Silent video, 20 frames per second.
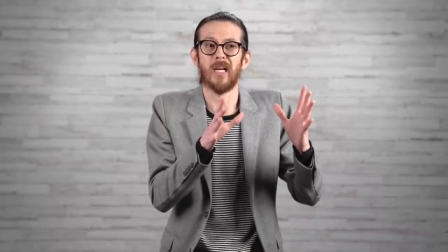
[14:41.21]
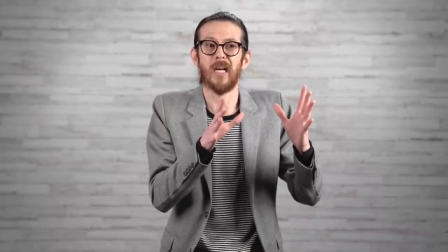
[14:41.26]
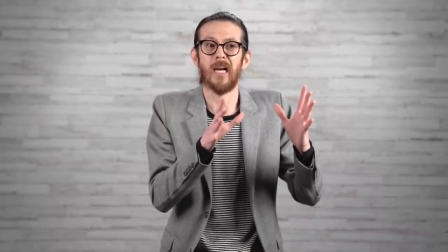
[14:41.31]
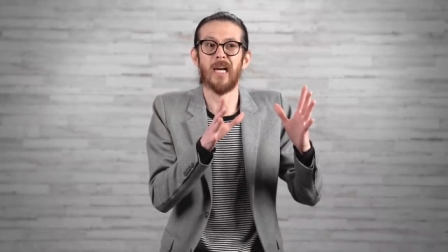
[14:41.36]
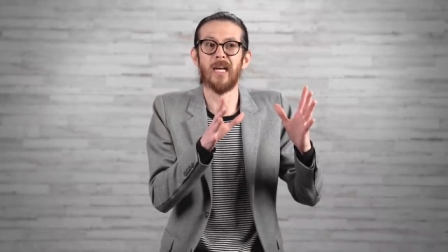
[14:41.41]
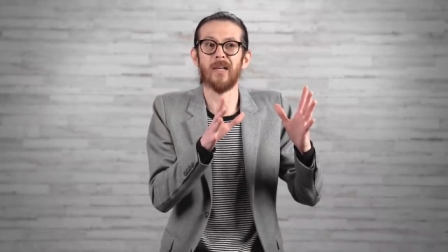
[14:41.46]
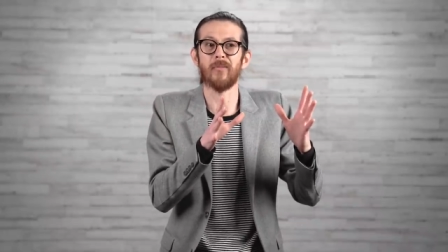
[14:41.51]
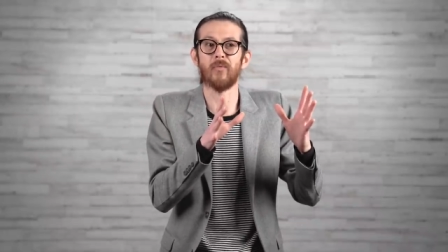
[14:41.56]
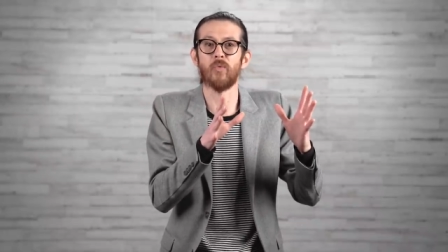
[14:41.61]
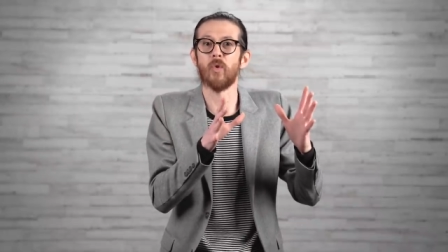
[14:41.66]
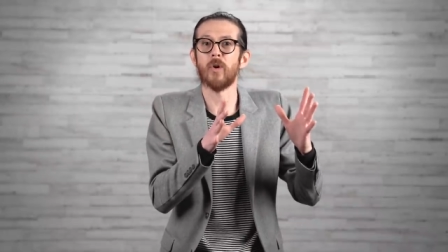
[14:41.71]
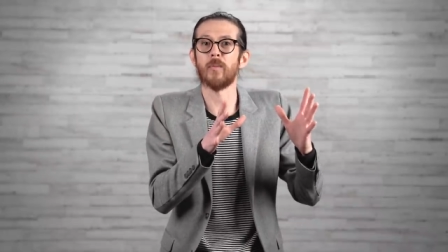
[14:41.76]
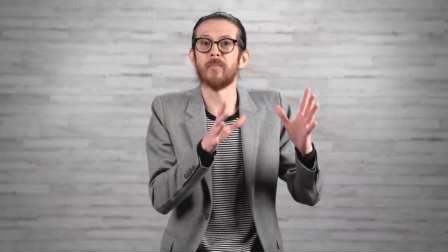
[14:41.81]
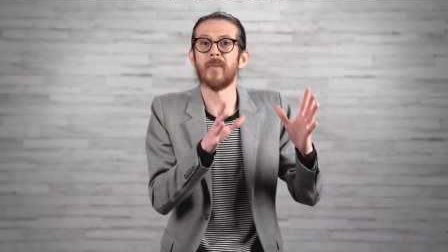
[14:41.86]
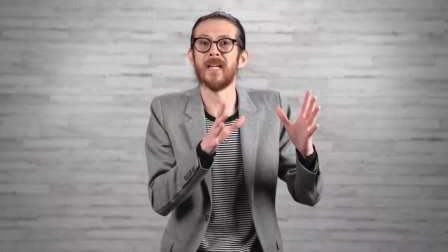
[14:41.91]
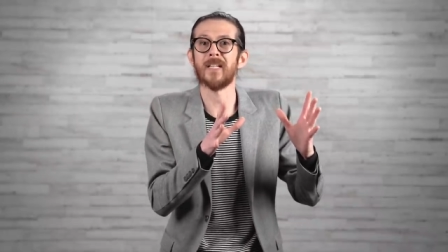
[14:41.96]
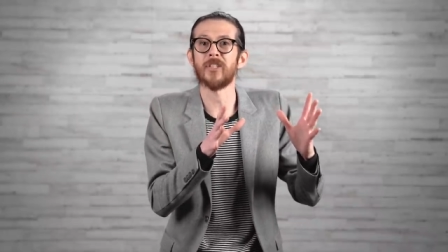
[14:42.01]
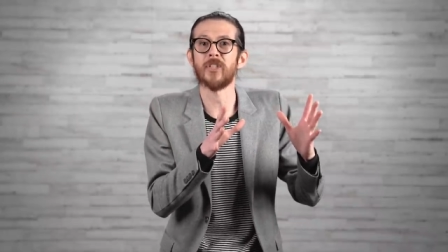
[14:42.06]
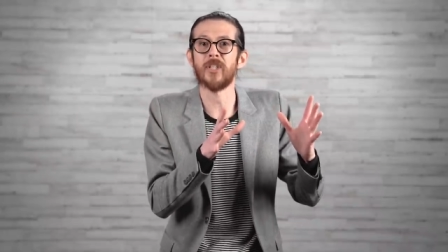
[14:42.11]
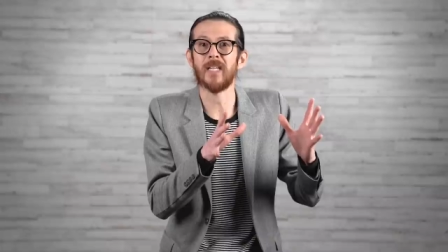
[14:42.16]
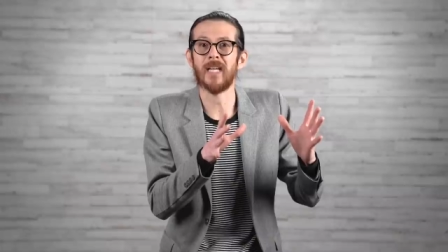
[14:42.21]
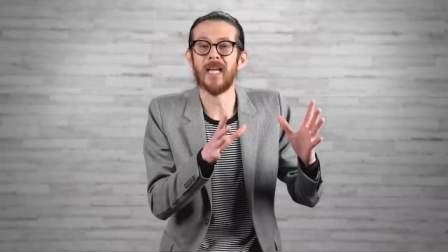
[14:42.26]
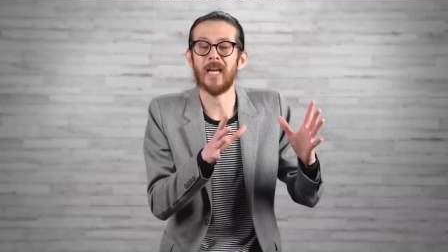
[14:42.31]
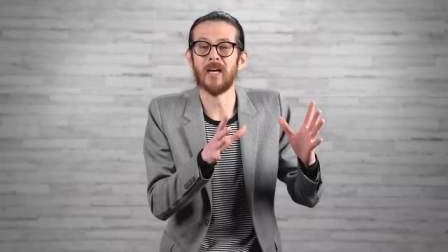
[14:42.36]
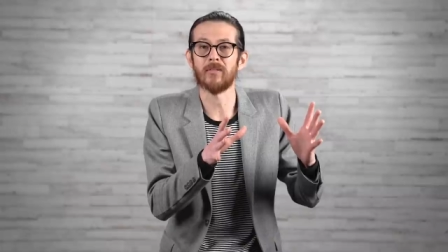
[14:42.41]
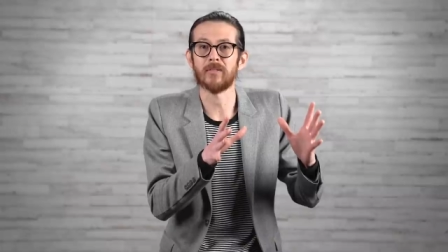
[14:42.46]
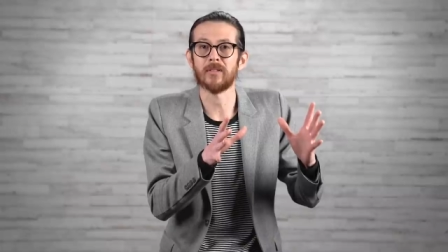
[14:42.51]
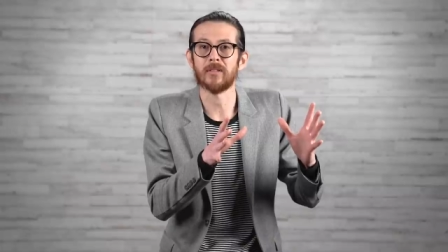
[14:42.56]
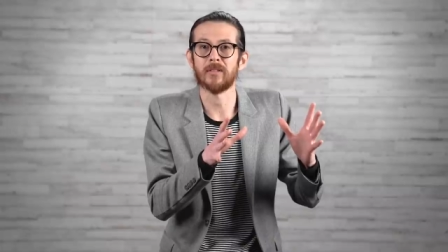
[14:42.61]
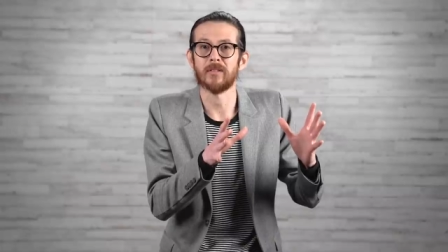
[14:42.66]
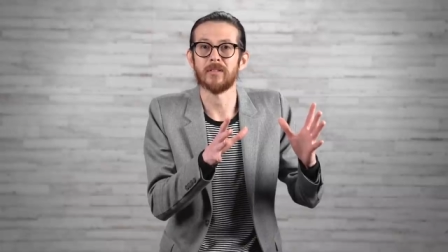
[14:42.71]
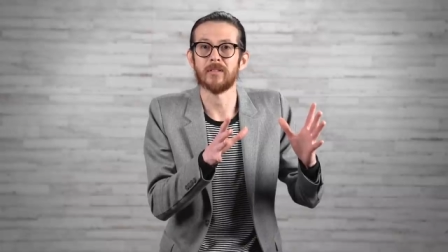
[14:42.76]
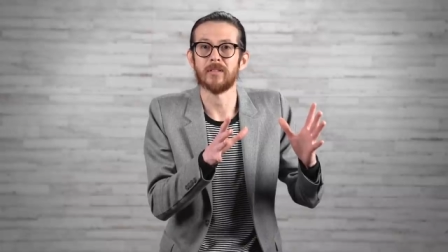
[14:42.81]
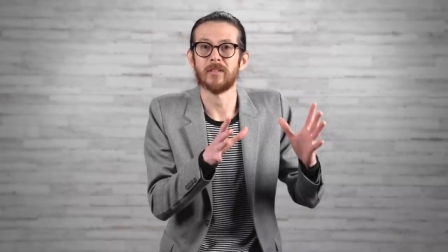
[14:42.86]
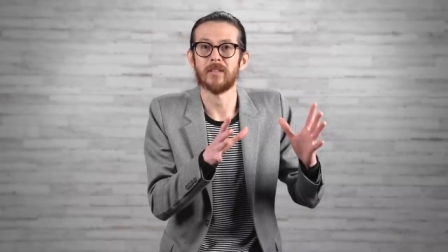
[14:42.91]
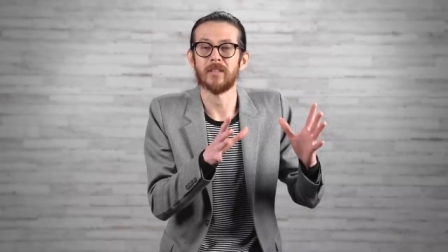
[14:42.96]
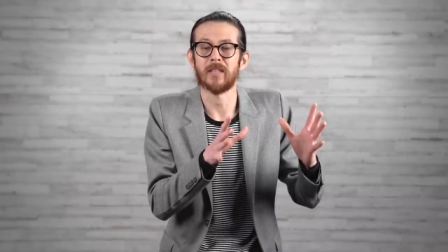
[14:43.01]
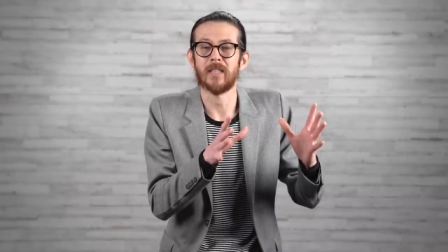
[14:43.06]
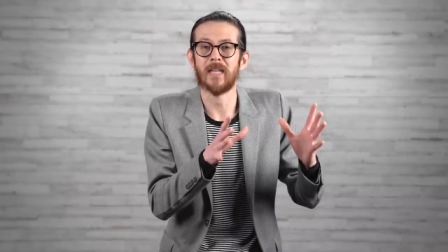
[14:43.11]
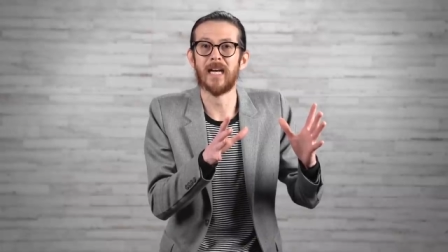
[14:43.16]
I've worn my gene out.
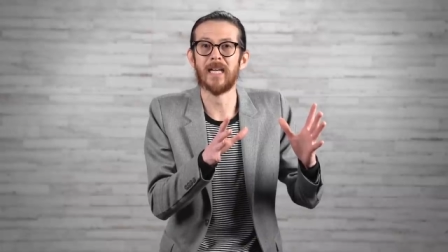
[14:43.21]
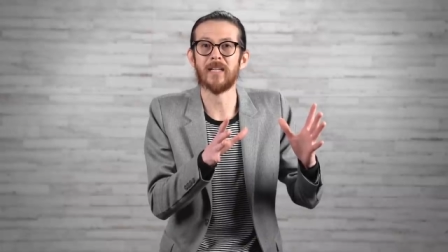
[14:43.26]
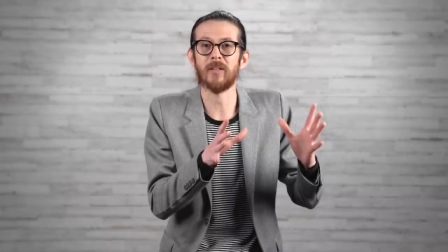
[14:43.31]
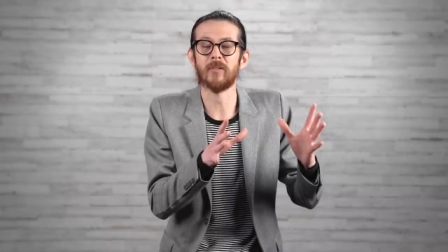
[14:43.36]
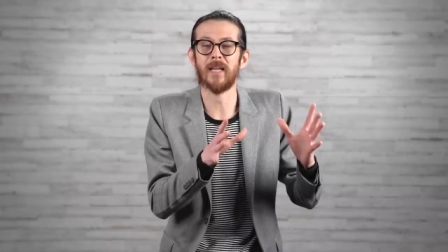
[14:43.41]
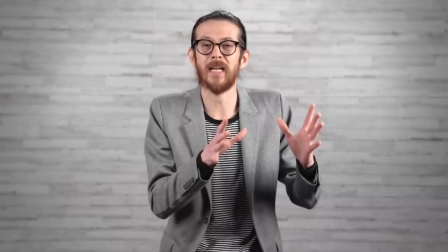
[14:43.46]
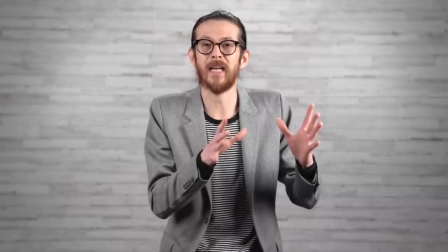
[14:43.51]
I don't